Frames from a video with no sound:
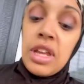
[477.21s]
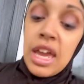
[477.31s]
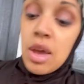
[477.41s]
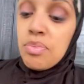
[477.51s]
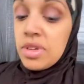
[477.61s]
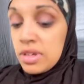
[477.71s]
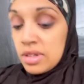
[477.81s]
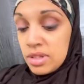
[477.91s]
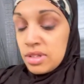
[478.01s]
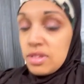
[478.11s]

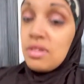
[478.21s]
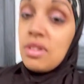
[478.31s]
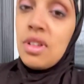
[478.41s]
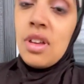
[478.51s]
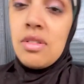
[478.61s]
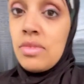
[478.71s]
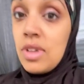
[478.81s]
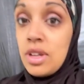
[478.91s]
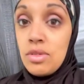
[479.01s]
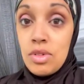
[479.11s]
happened.
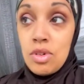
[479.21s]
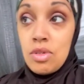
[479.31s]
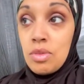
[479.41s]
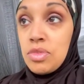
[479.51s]
I don't know, I'm